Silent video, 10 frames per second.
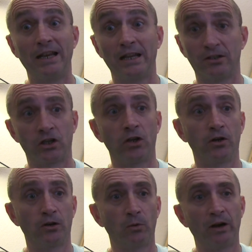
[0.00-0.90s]
ready, it's
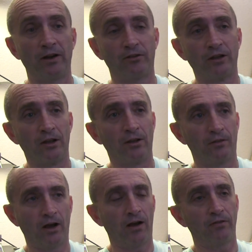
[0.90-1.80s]
cured, whereas
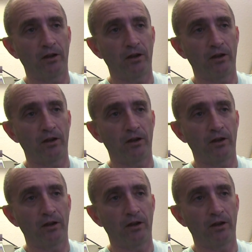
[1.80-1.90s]
the,